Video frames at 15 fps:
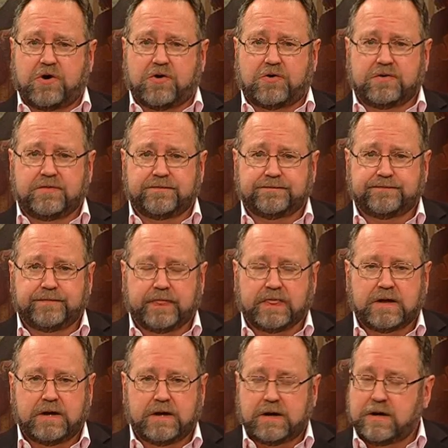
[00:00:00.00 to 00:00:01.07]
wrong,
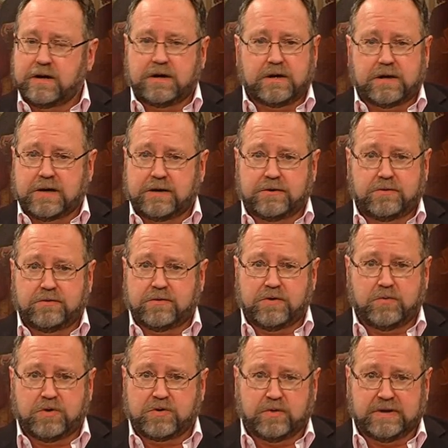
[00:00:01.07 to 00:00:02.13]
I don't
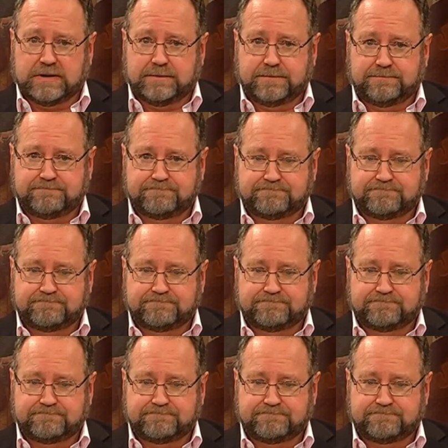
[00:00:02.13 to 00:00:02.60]
know what will.